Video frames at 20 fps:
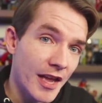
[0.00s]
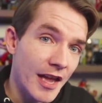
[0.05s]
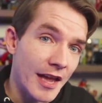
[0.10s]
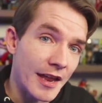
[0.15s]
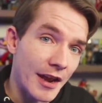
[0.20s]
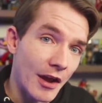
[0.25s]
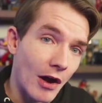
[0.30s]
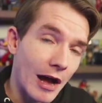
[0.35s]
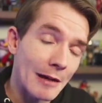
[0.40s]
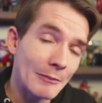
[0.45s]

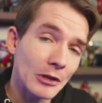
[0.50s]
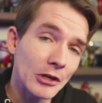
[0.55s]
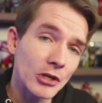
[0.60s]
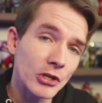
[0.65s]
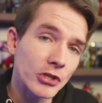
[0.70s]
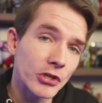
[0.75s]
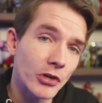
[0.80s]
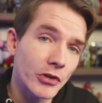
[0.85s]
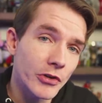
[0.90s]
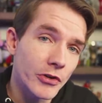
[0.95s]
Now, I'm going to
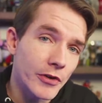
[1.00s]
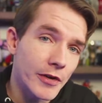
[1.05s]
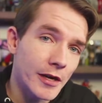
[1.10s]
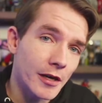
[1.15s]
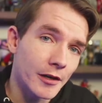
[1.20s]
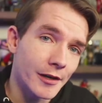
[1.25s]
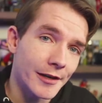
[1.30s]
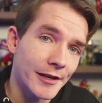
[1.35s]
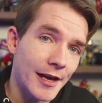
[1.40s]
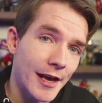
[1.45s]
show you
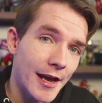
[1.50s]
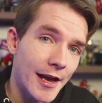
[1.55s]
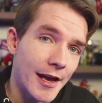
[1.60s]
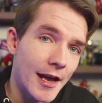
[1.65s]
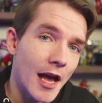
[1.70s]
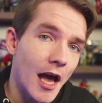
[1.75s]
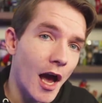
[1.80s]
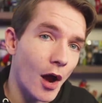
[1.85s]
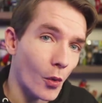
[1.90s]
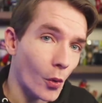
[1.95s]
here today
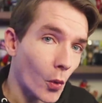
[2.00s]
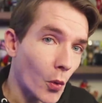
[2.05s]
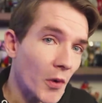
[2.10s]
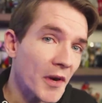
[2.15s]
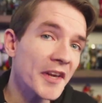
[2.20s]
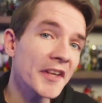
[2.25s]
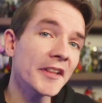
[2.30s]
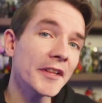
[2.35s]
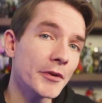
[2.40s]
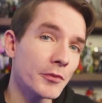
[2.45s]
a
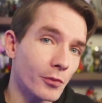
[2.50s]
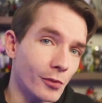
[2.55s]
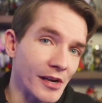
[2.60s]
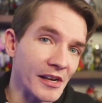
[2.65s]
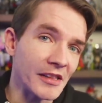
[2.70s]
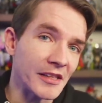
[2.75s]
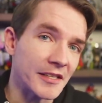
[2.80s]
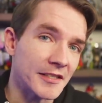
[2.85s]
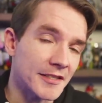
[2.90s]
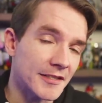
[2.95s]
really,
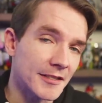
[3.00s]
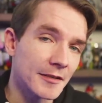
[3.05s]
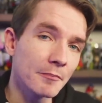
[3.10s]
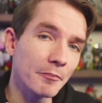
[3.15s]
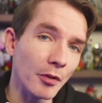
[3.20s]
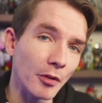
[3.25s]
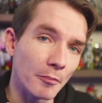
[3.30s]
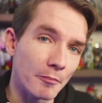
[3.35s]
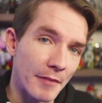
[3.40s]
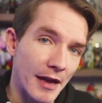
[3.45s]
really
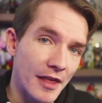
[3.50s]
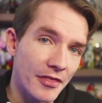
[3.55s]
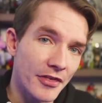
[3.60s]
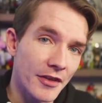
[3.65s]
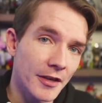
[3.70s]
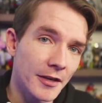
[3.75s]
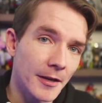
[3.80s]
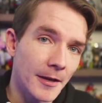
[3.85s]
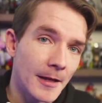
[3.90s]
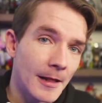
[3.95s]
simple
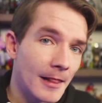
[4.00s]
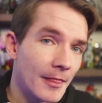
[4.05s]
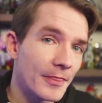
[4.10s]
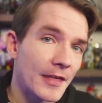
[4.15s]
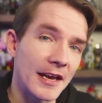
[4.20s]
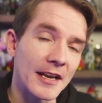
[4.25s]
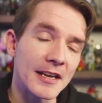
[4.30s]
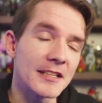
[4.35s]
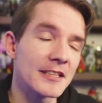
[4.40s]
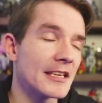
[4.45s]
method
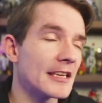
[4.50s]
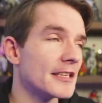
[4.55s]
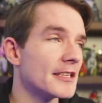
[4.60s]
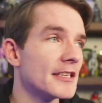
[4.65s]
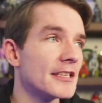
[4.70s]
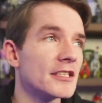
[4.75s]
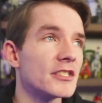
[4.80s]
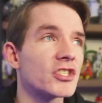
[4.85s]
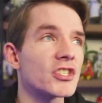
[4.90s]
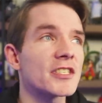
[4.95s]
that
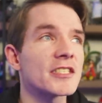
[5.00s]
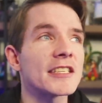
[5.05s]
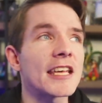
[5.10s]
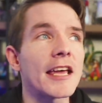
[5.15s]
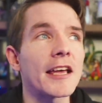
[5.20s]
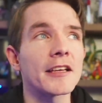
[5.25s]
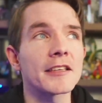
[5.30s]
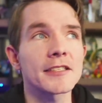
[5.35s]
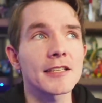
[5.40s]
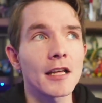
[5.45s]
it just
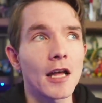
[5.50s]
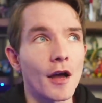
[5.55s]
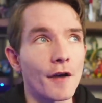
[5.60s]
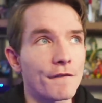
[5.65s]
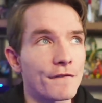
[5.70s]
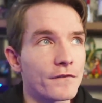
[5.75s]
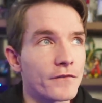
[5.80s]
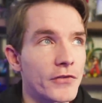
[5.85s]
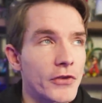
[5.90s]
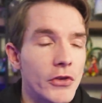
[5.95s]
takes a
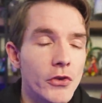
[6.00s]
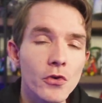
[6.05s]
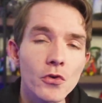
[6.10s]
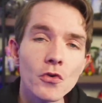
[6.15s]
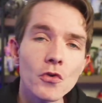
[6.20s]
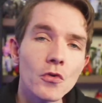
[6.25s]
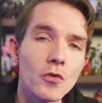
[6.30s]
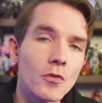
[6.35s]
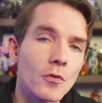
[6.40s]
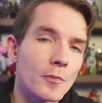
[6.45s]

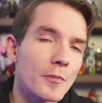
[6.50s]
few,